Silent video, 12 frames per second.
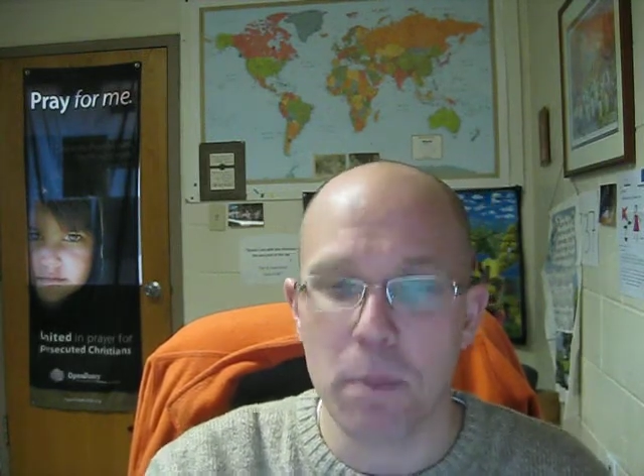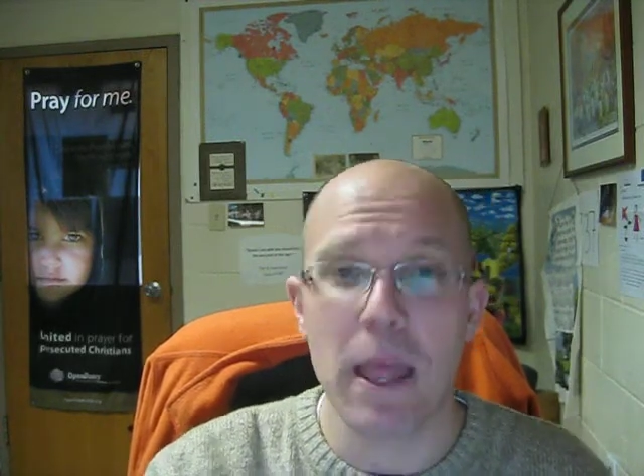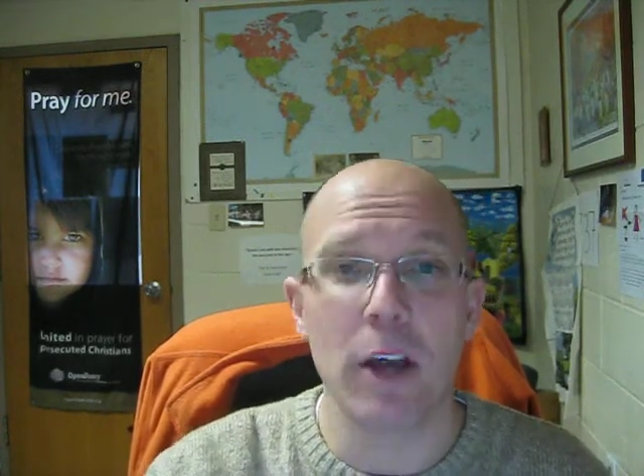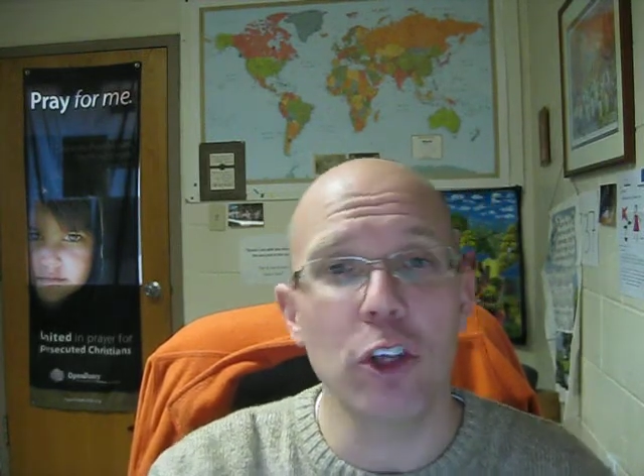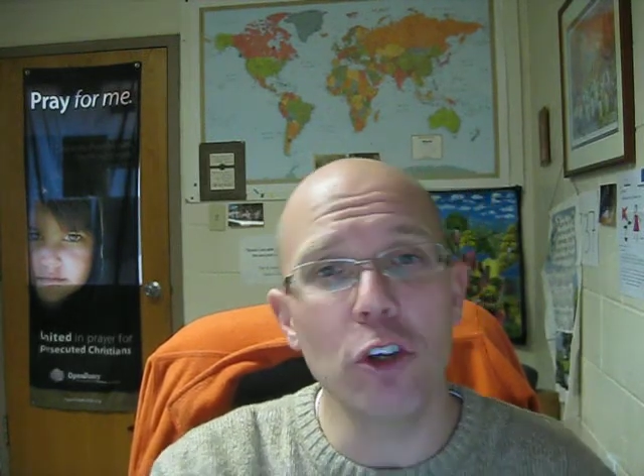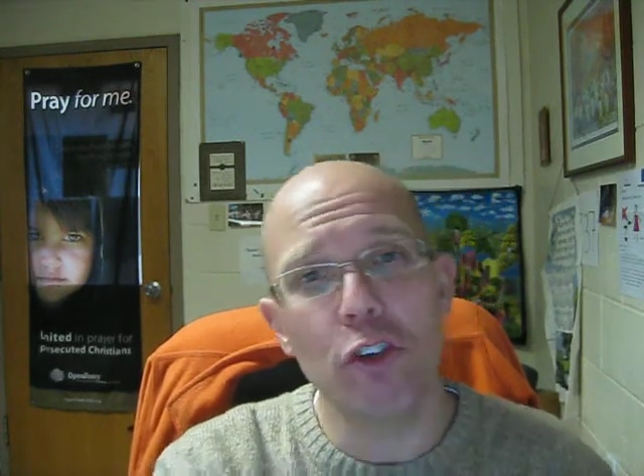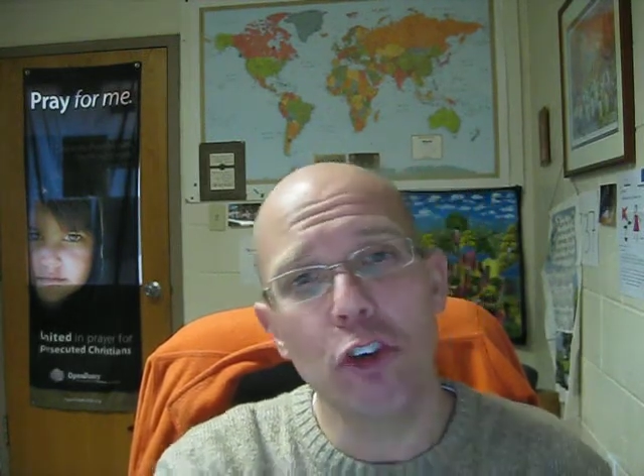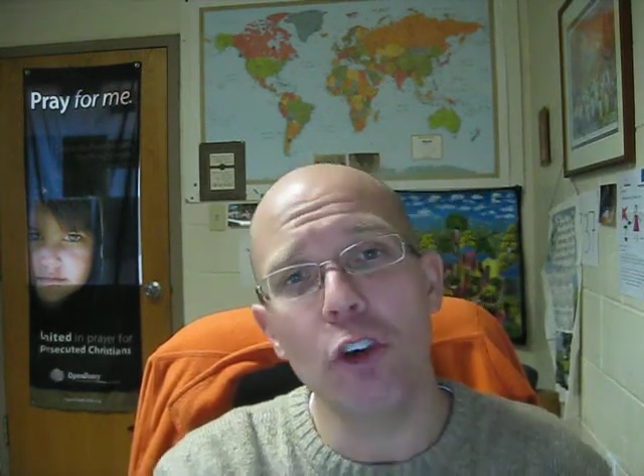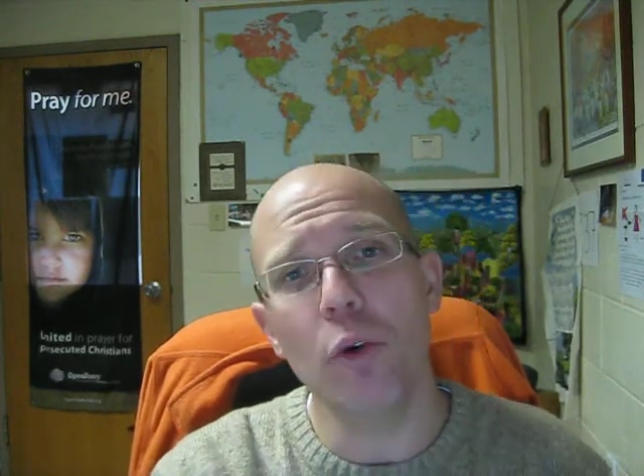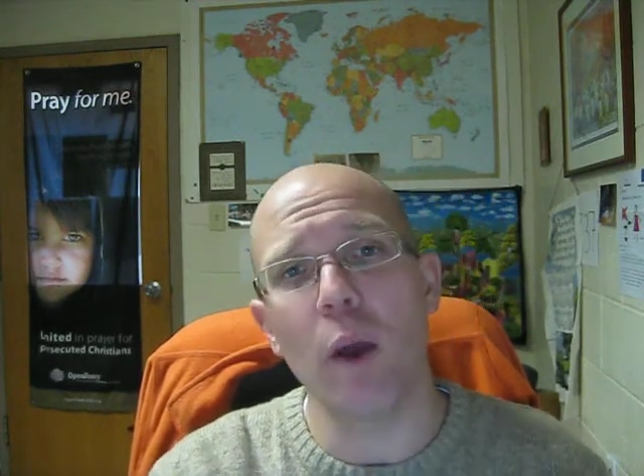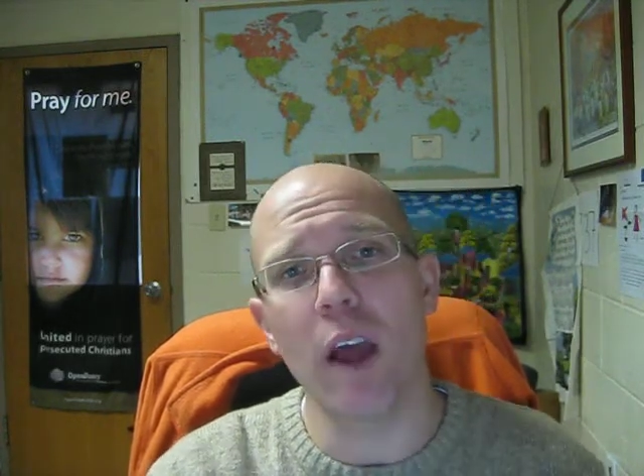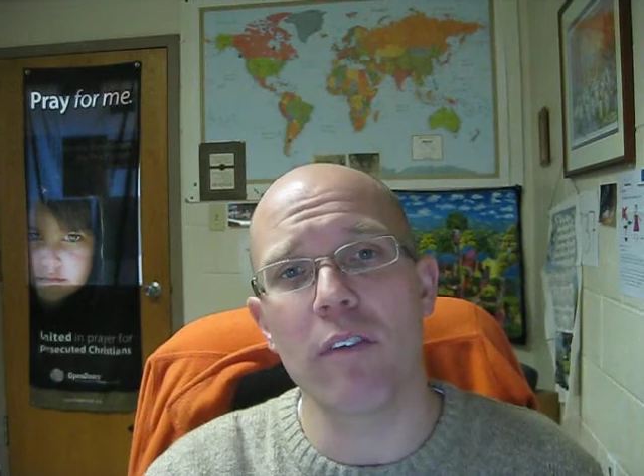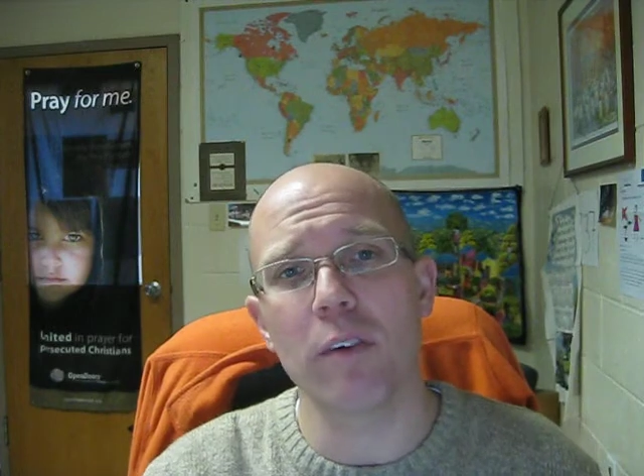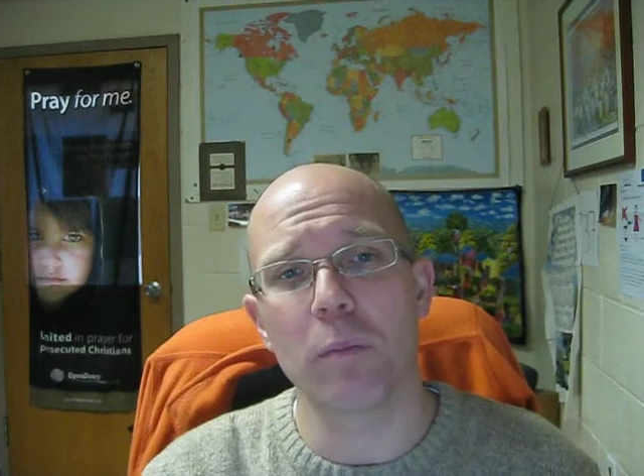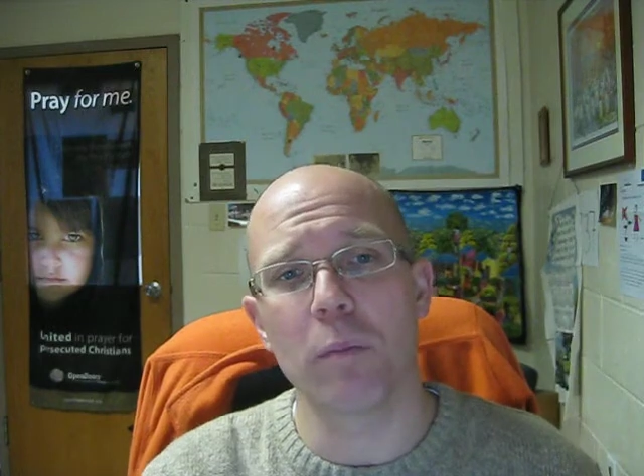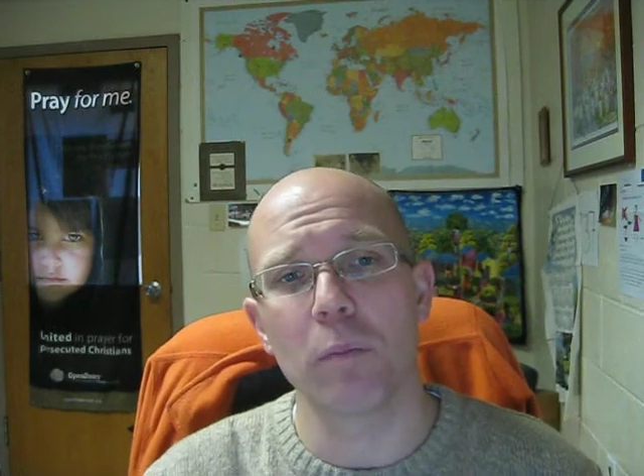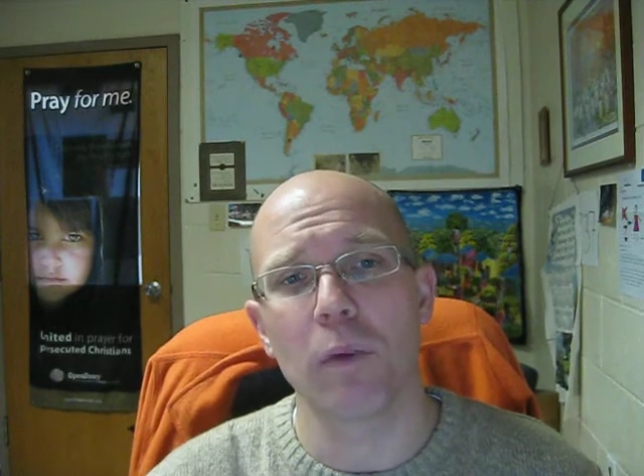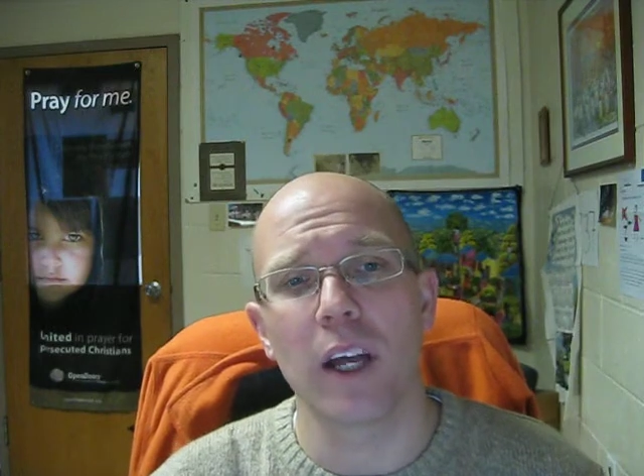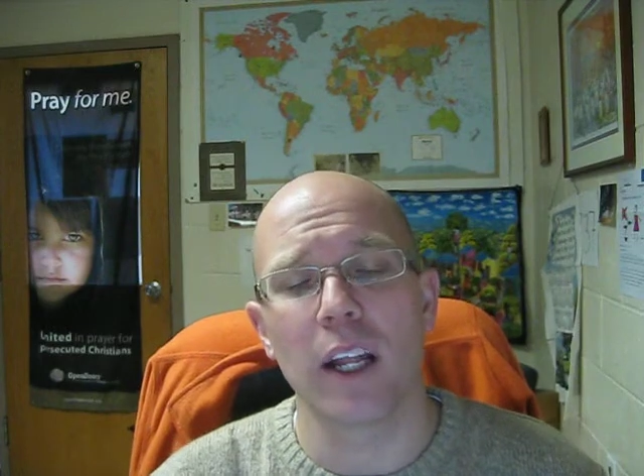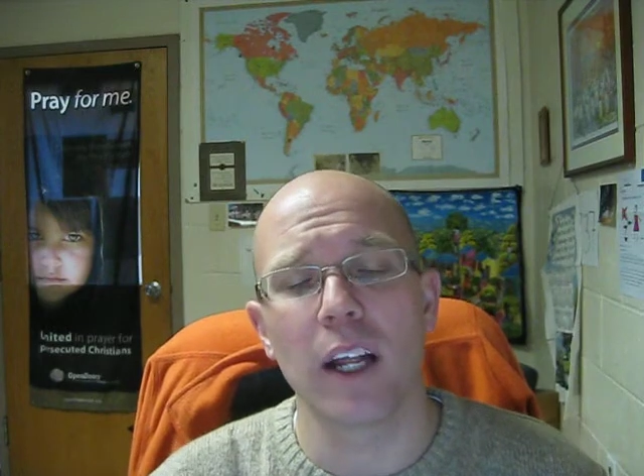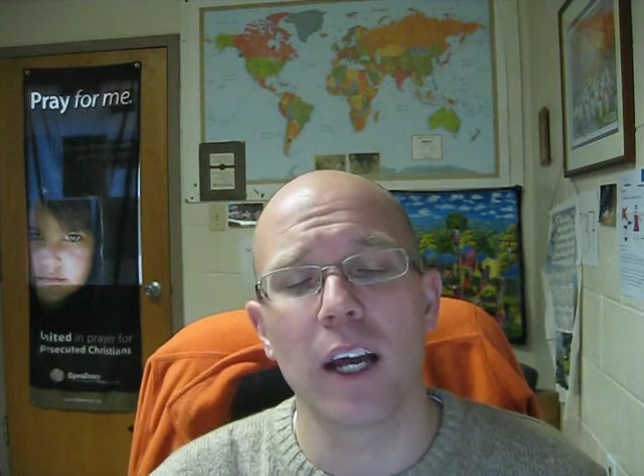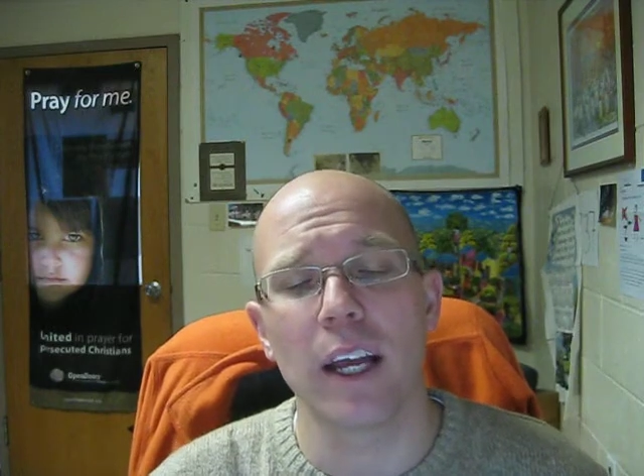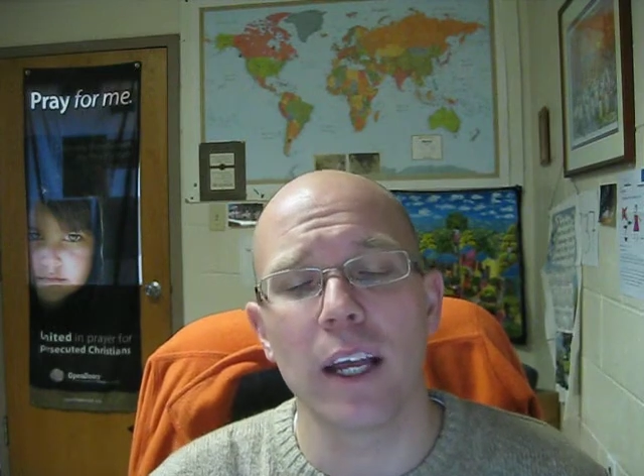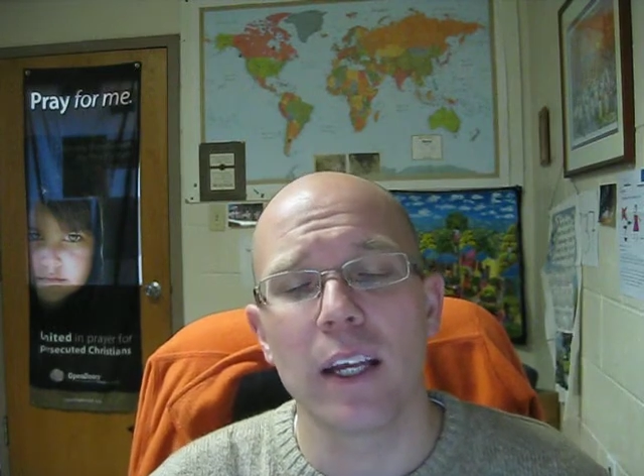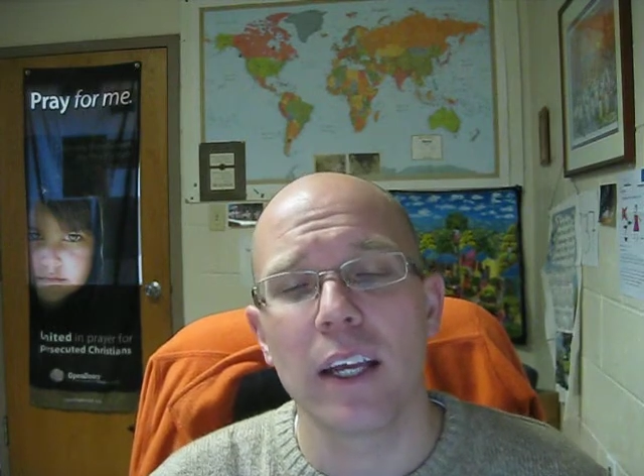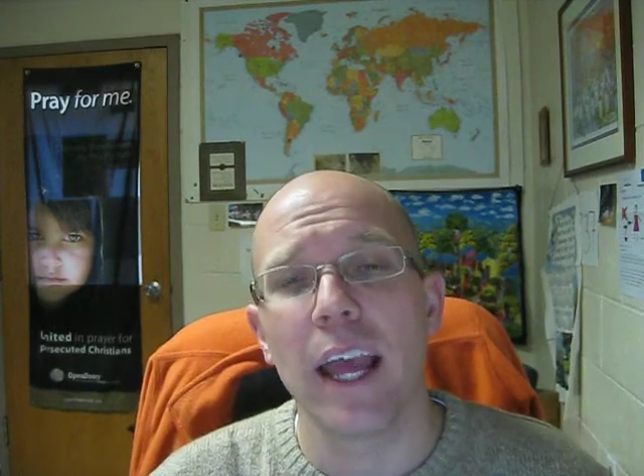Now, you do have an